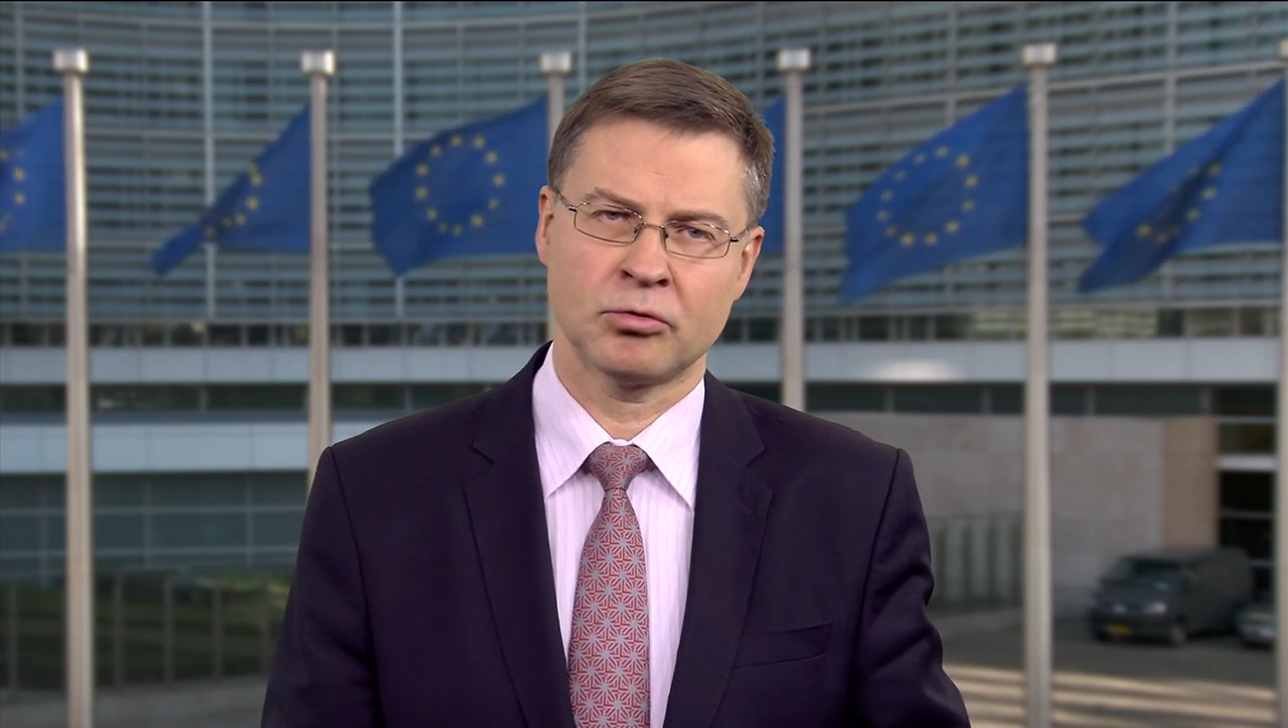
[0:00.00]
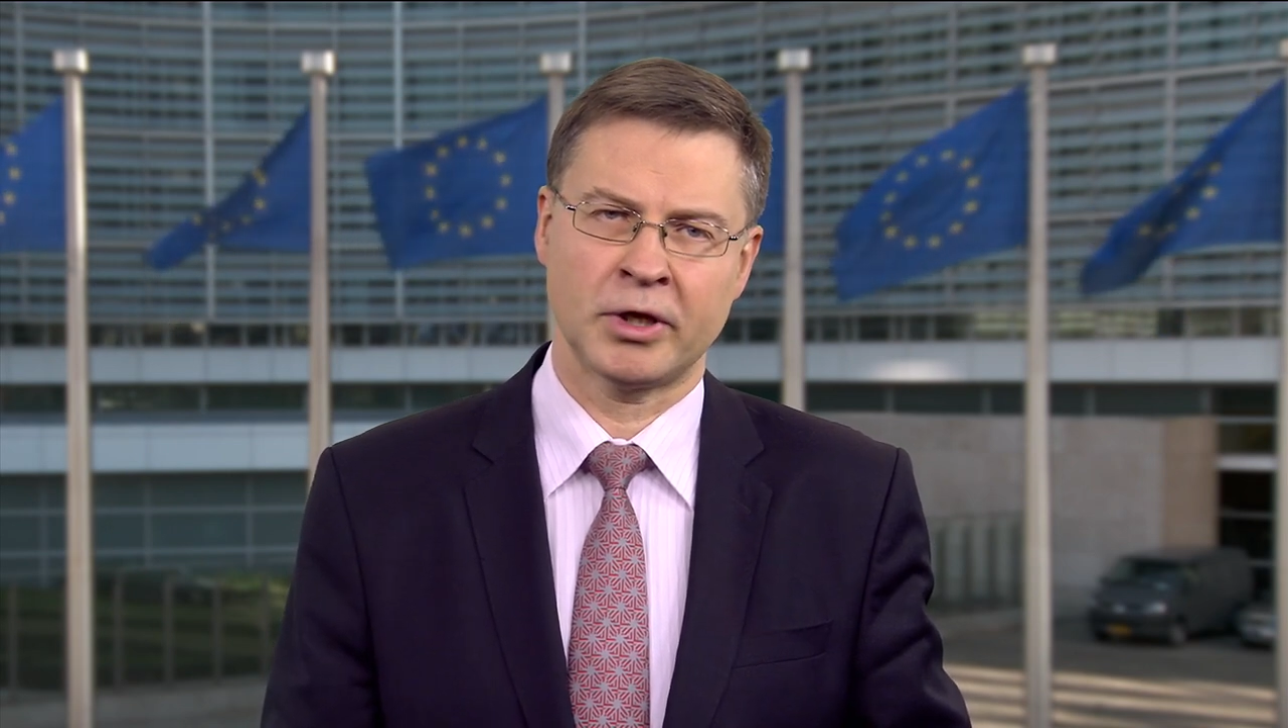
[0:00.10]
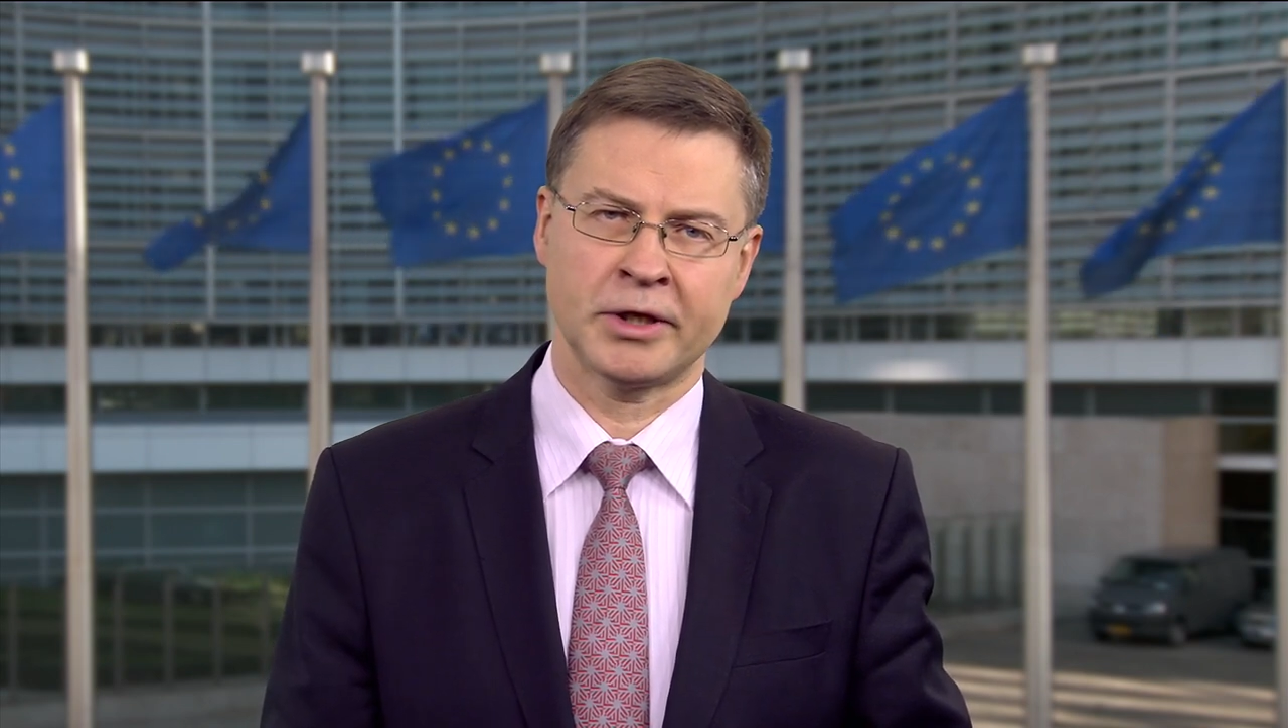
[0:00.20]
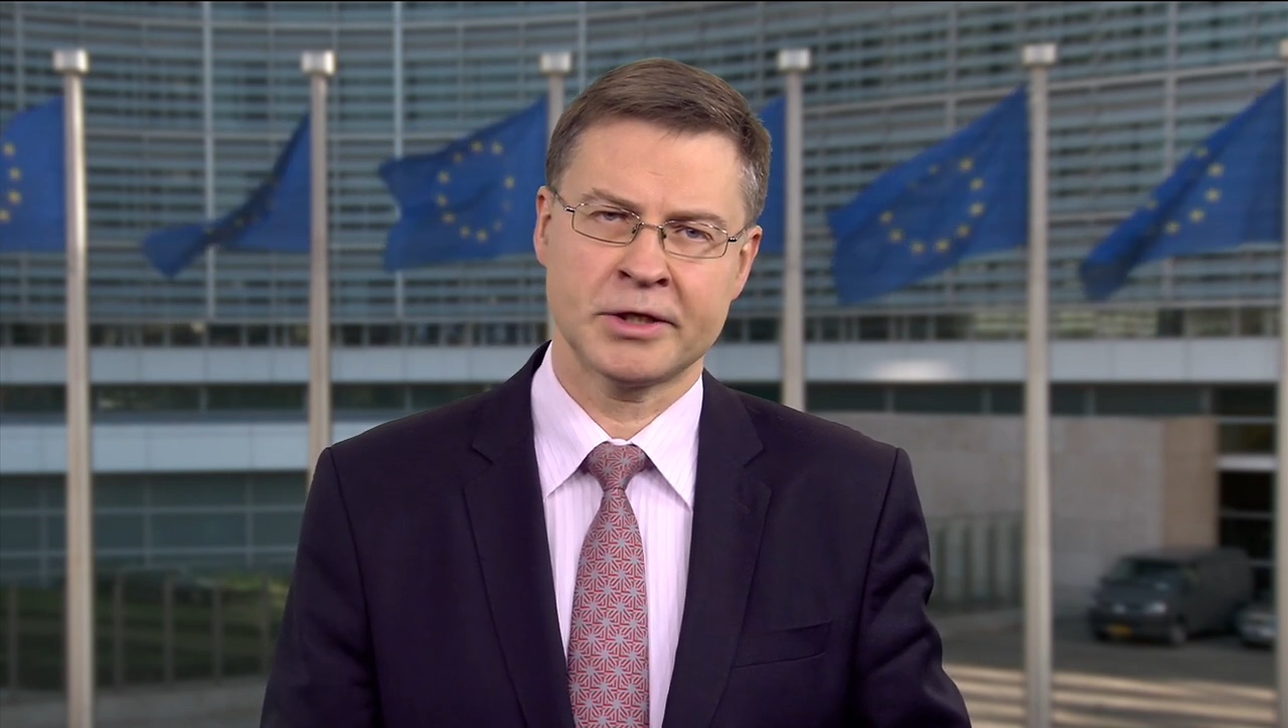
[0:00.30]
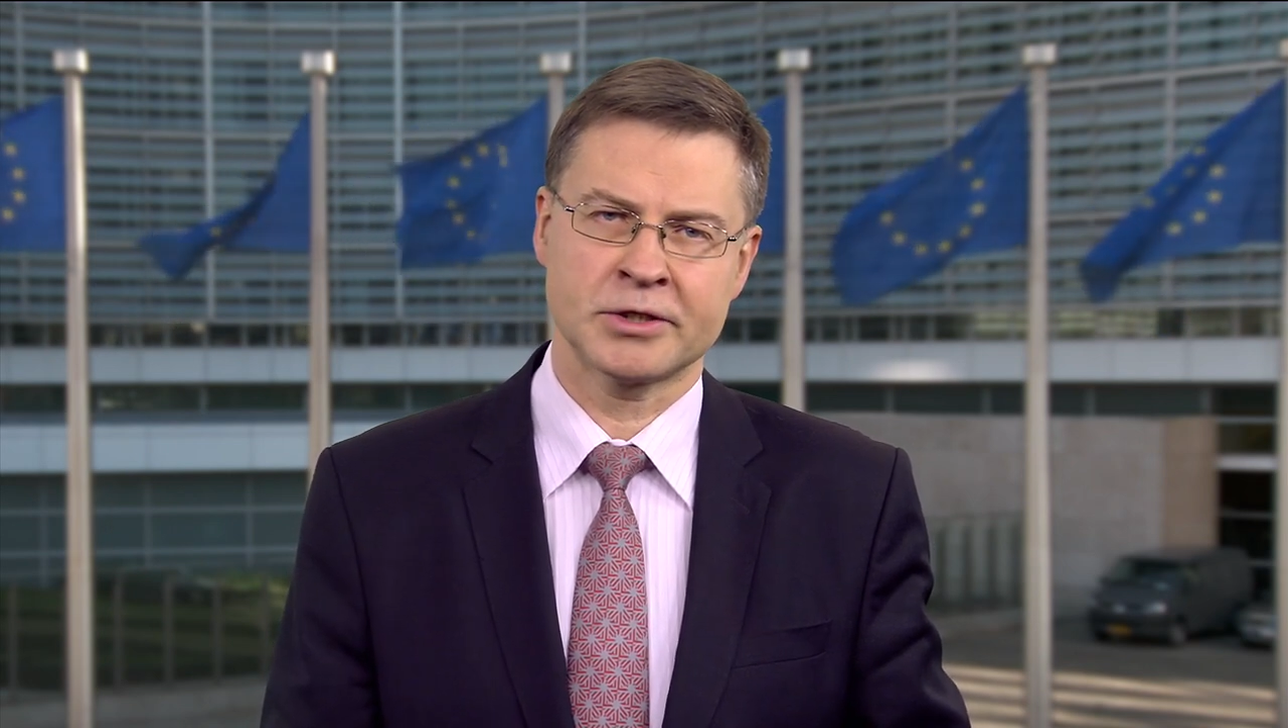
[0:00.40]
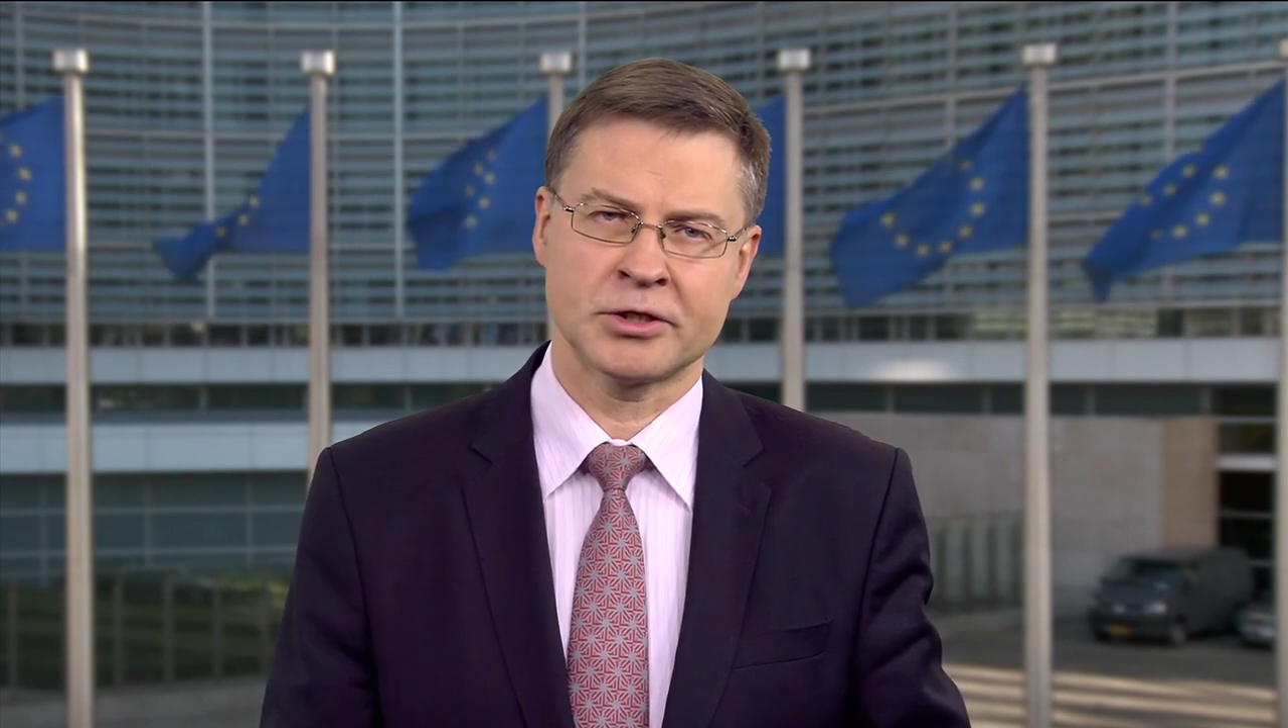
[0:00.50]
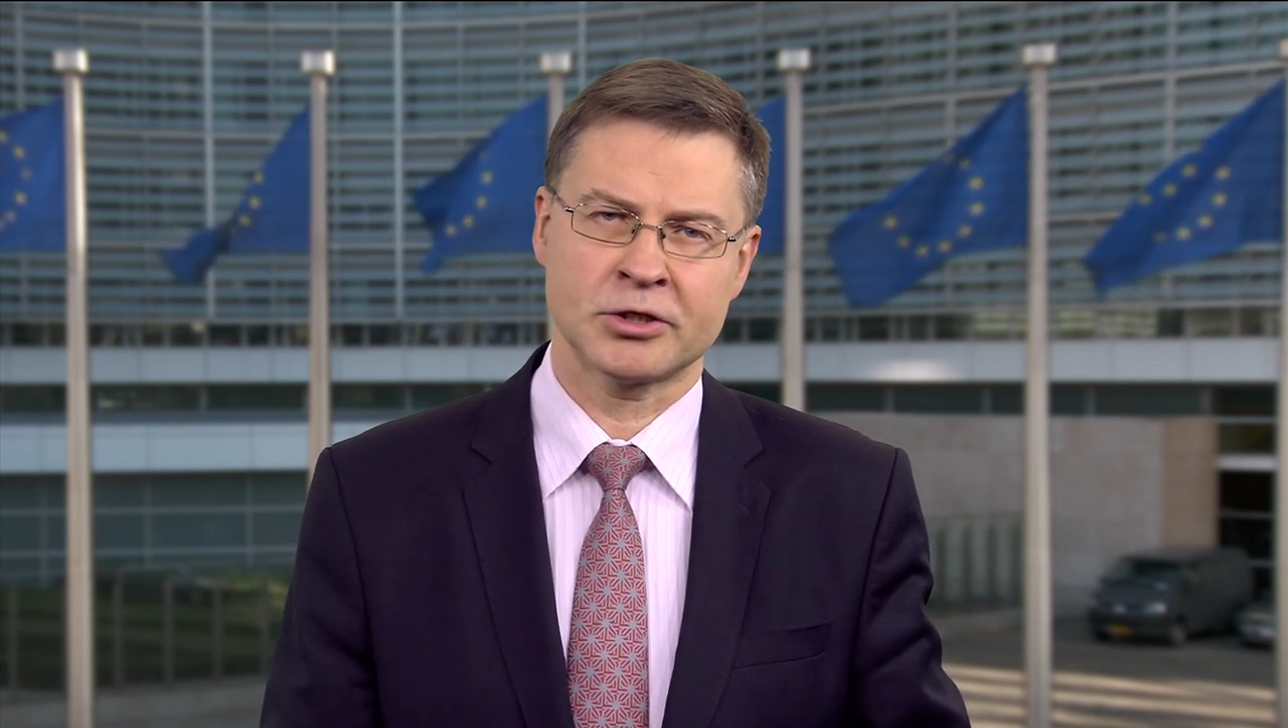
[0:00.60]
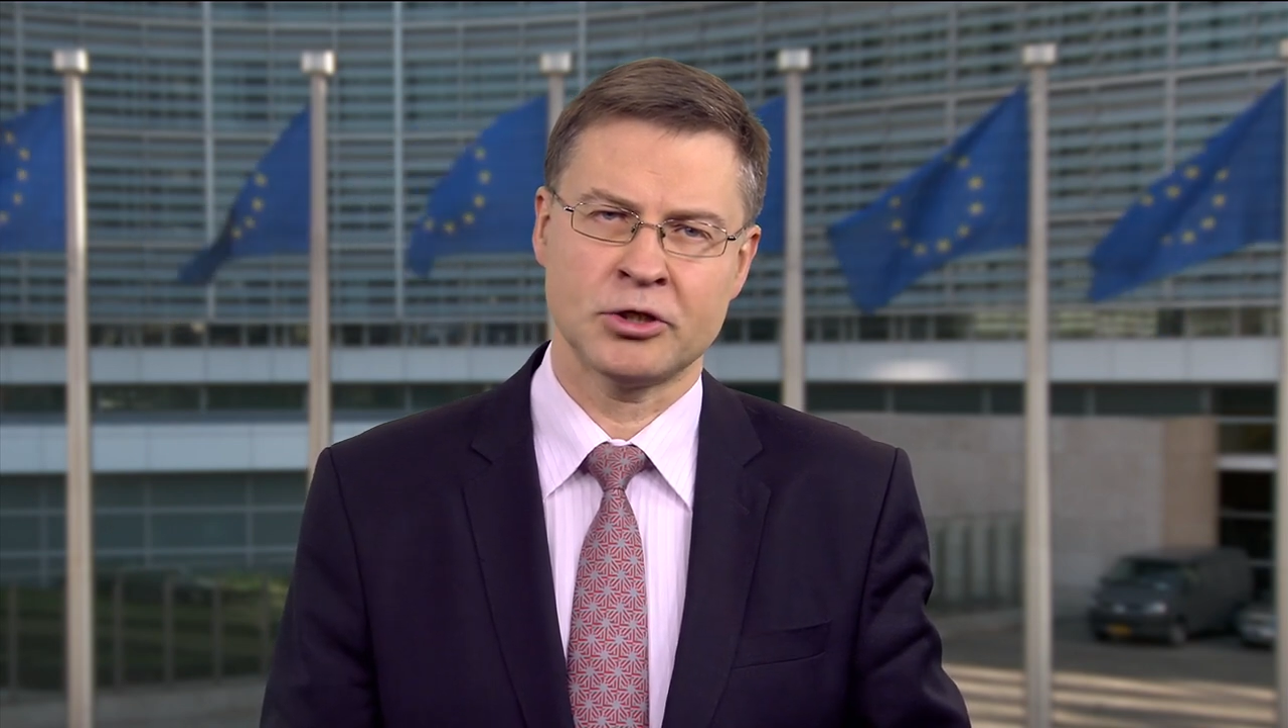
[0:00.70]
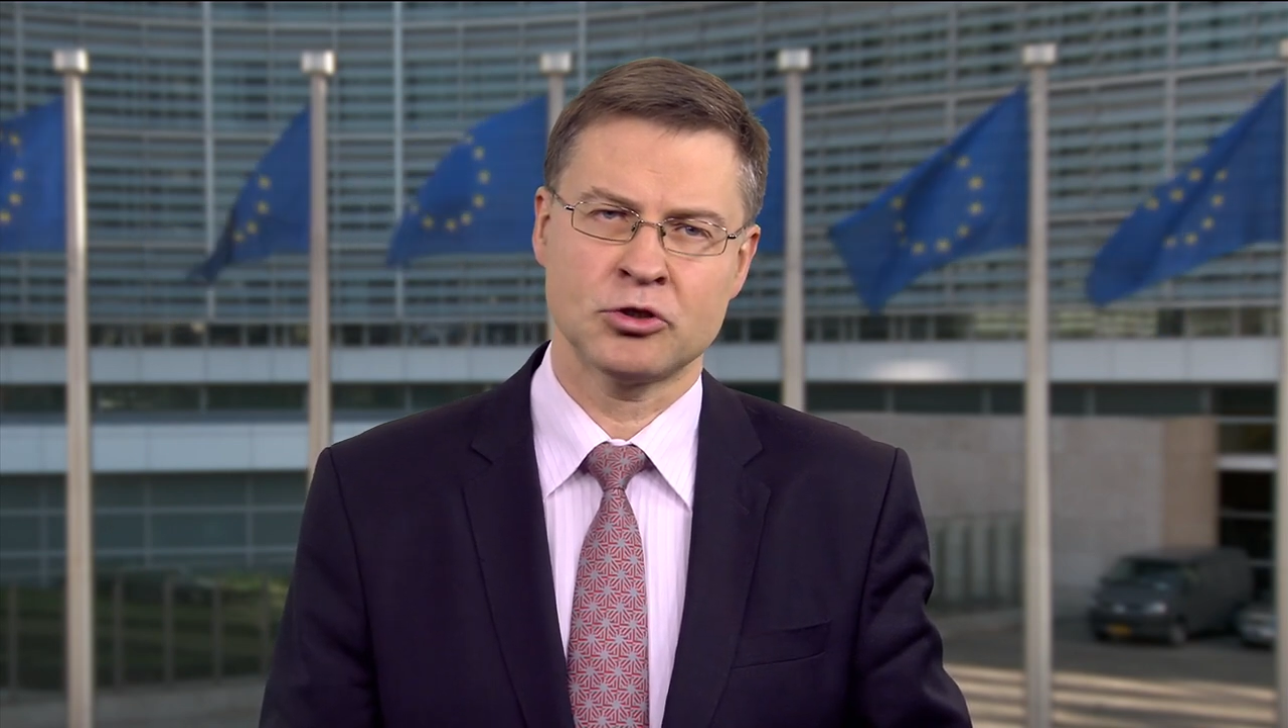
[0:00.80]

to address this